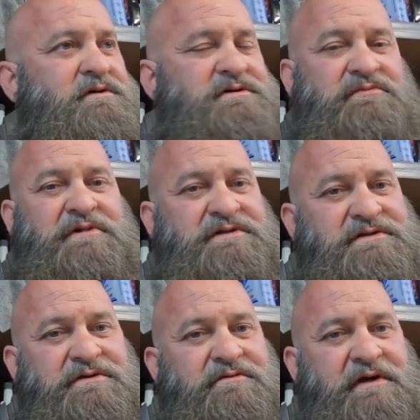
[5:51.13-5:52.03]
some
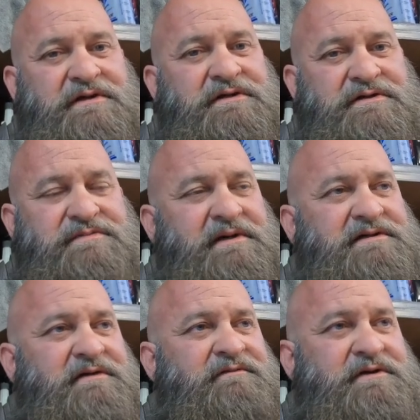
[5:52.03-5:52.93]
consideration,
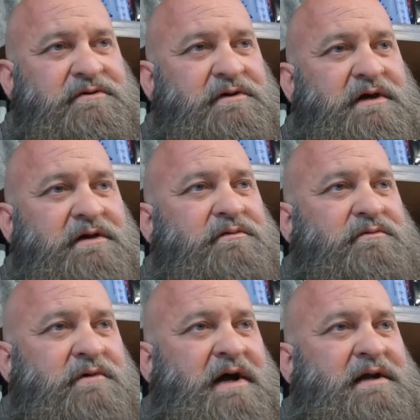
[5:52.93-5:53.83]
especially if you do a lot of
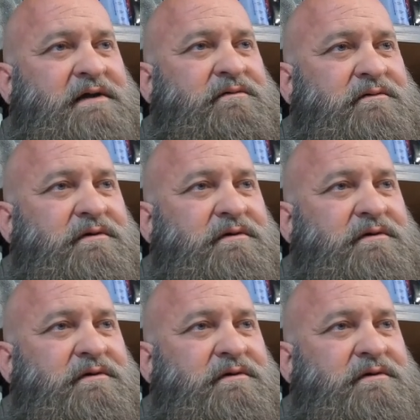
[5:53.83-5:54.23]
riding.